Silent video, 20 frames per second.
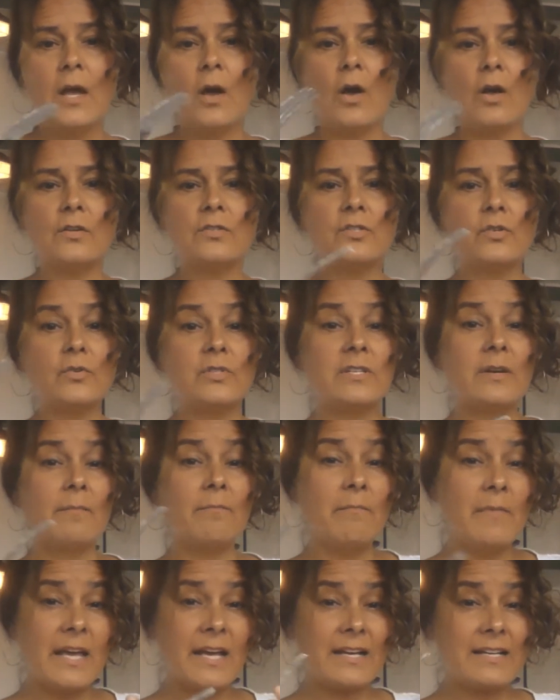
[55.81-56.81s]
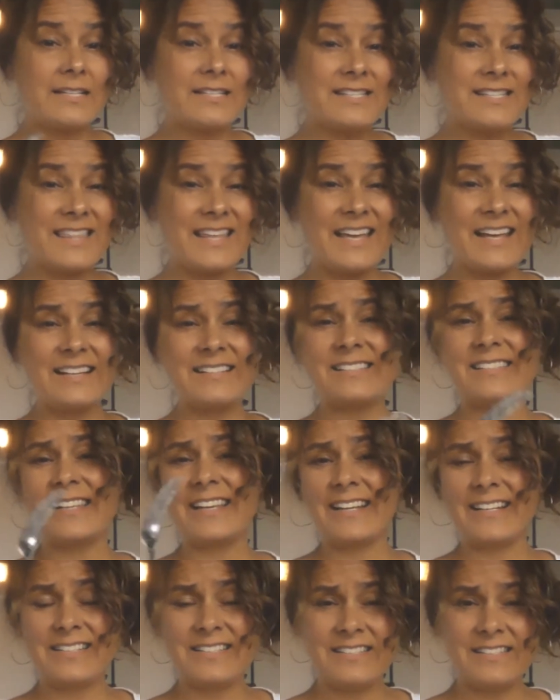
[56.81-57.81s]
Also to mix things
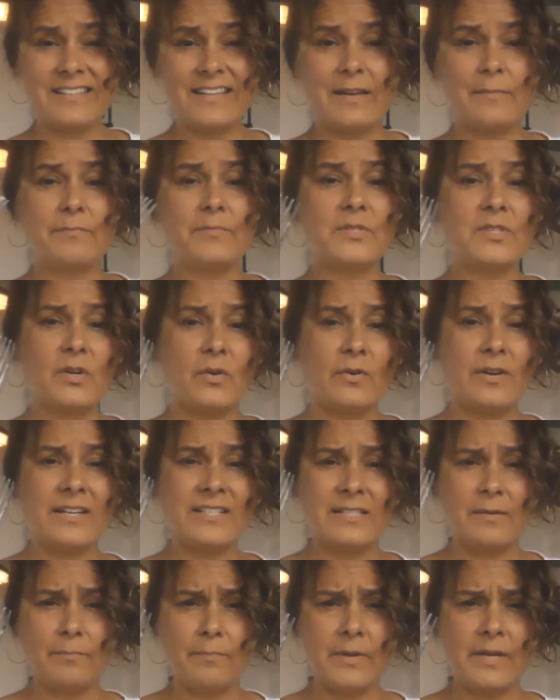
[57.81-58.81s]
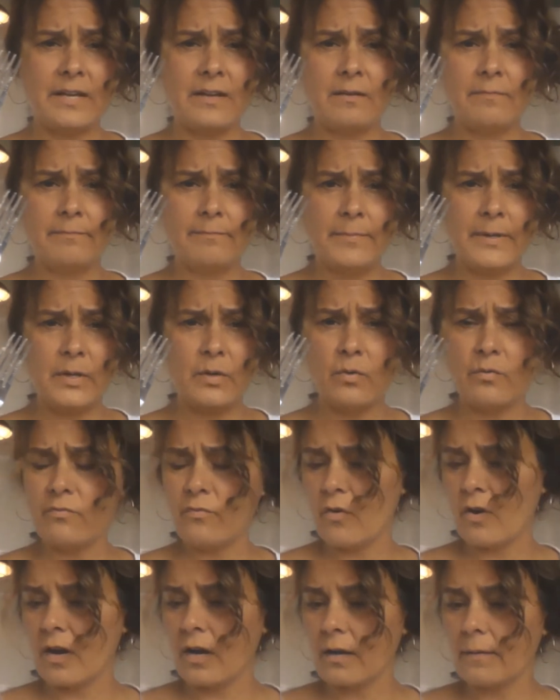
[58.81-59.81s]
like slip, so it's a big old
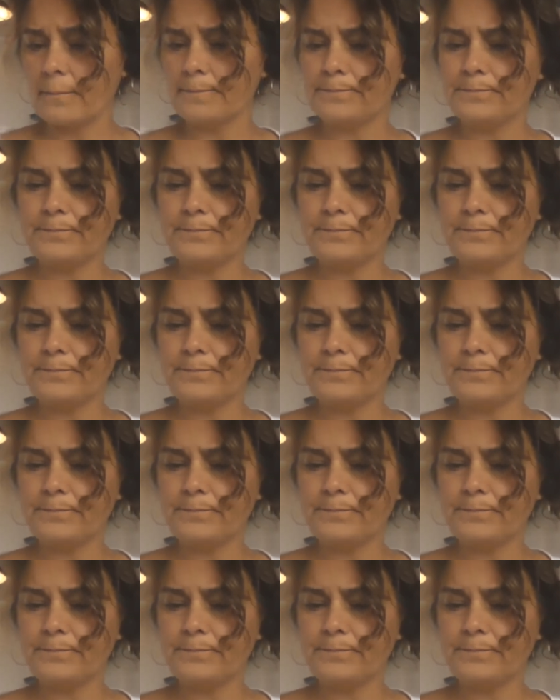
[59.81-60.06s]
fork.